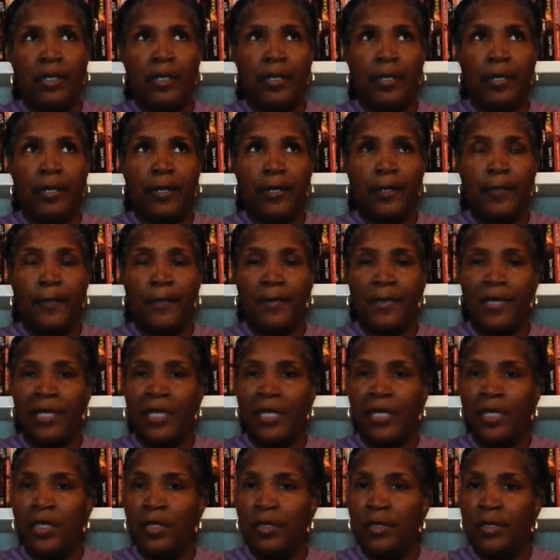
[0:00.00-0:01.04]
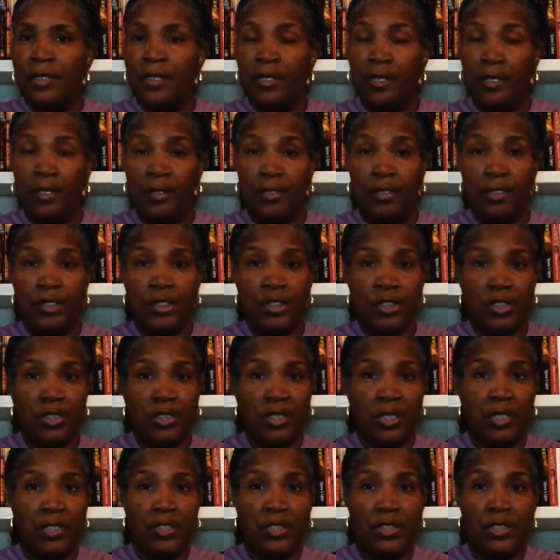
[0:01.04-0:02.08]
Um, and the condition
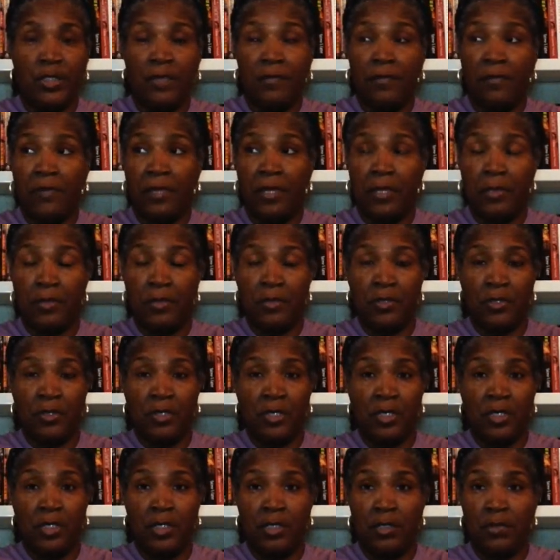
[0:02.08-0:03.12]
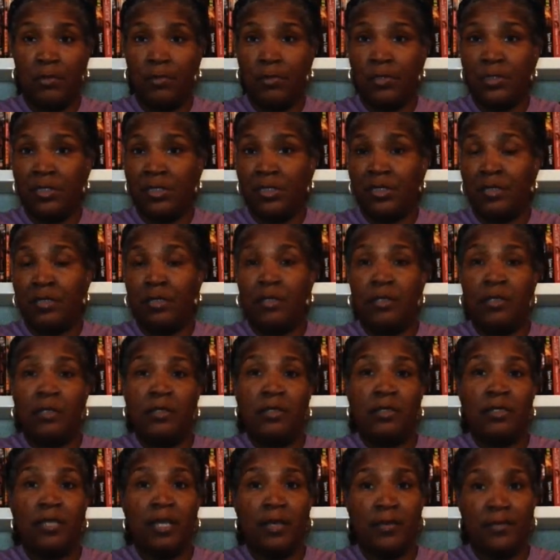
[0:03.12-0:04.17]
that she found her in was
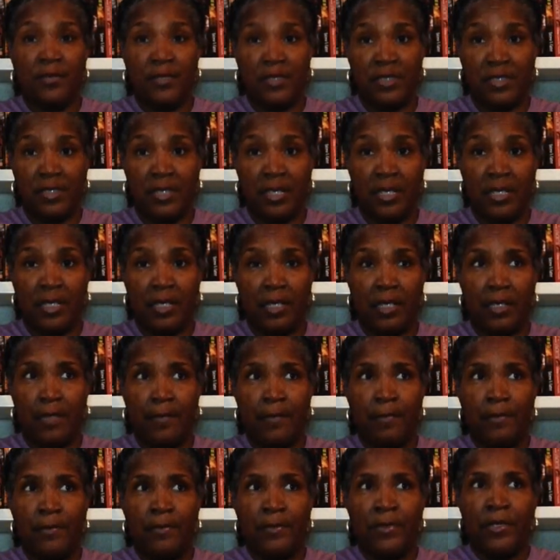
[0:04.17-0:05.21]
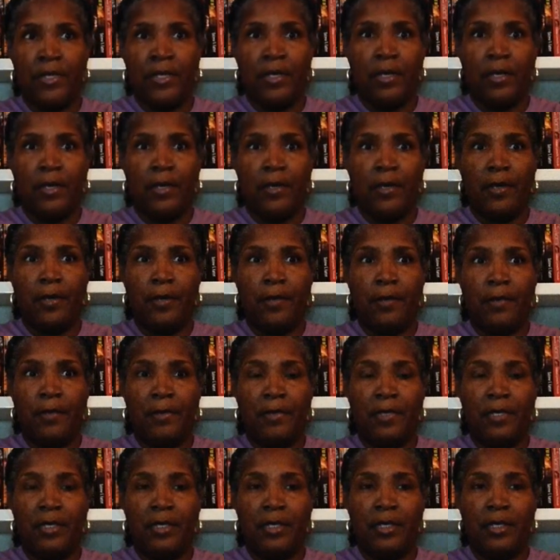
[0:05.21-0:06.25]
devastating.
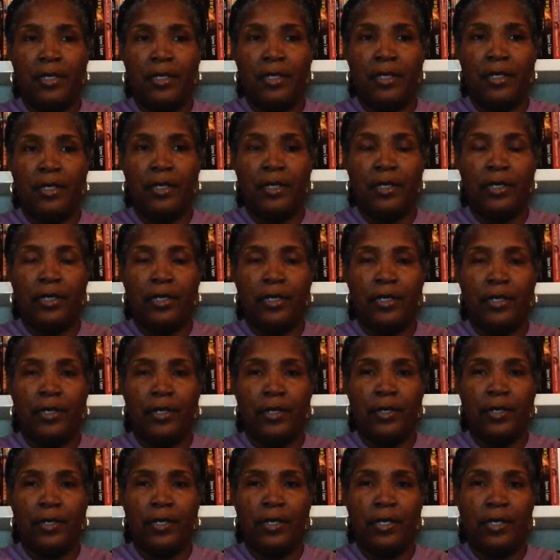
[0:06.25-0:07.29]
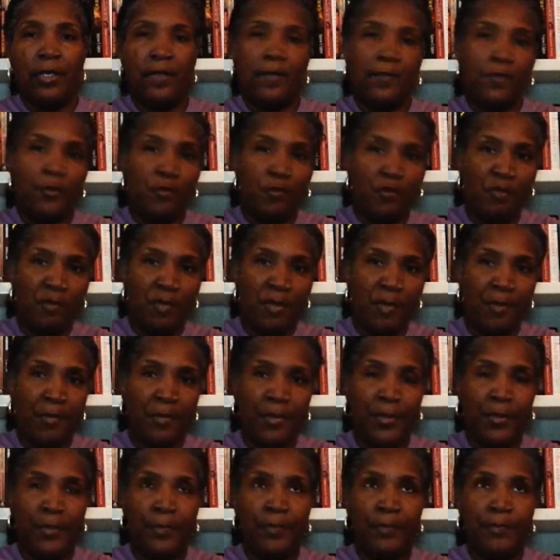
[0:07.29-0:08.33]
Um, if you
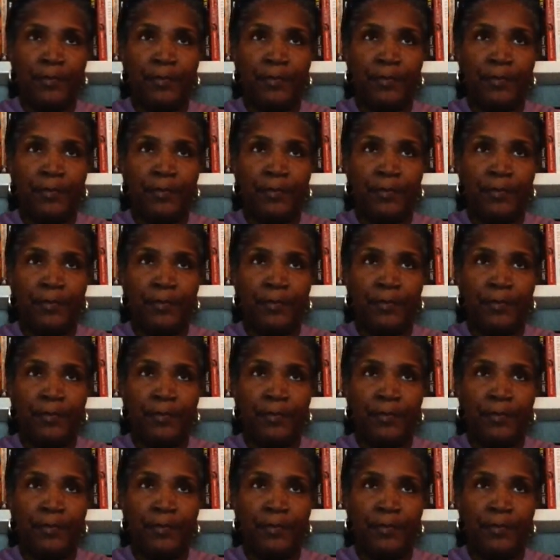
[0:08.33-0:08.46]
remember,